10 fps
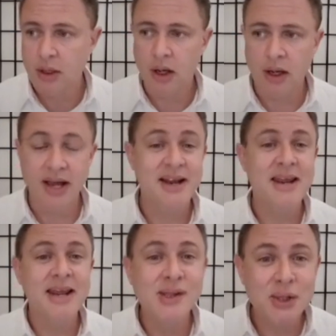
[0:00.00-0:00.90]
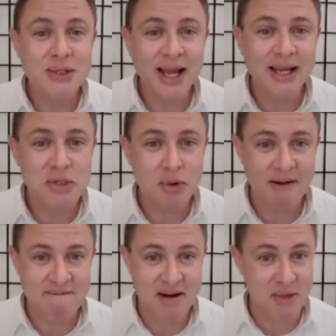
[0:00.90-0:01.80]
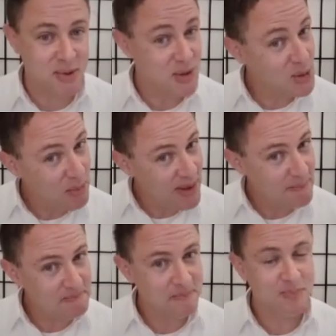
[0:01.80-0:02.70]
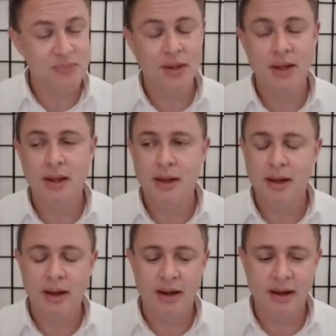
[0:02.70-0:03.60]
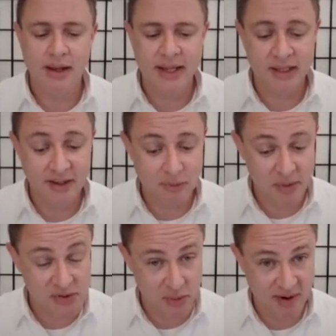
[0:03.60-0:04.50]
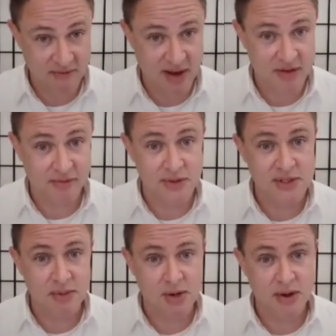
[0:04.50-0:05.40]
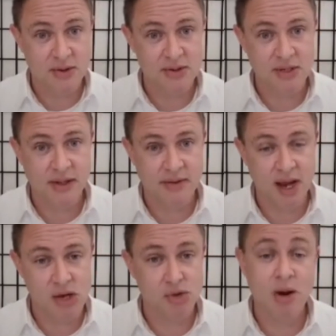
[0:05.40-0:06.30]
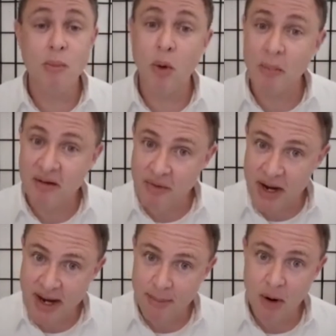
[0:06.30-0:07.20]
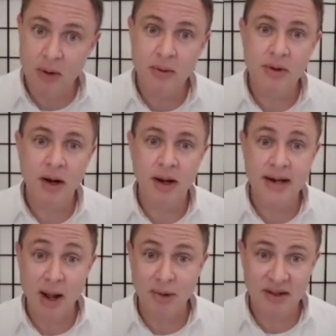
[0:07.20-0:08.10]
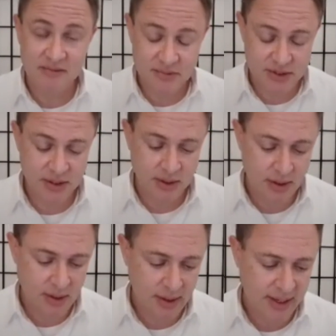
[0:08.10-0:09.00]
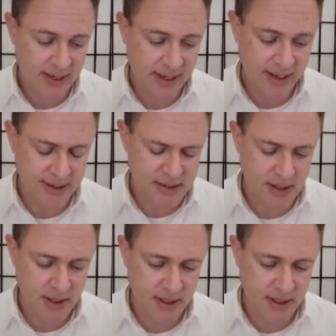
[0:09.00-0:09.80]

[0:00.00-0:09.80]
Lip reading: And he looked like his grandfather a little bit. He had lived with his grandfather for some years at the ashram where my friend Nimo now lives. And